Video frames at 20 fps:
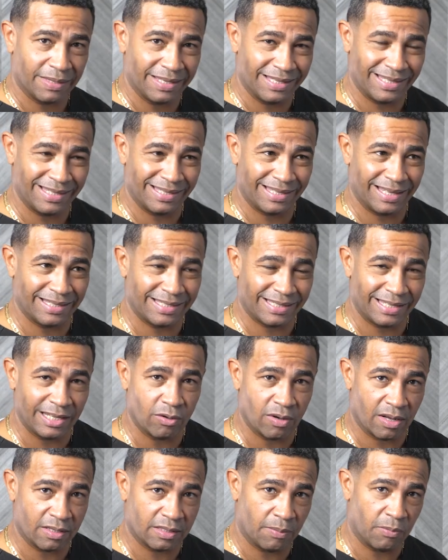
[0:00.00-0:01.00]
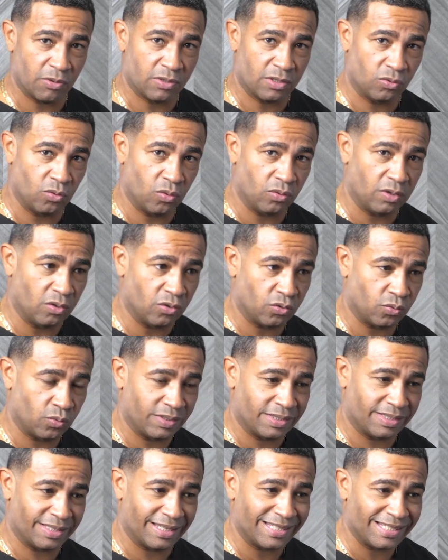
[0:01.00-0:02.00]
This is the single anastomosis duodenal
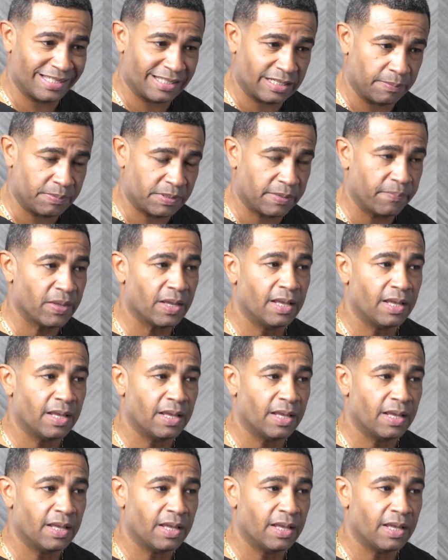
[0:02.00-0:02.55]
switch, the SIPS,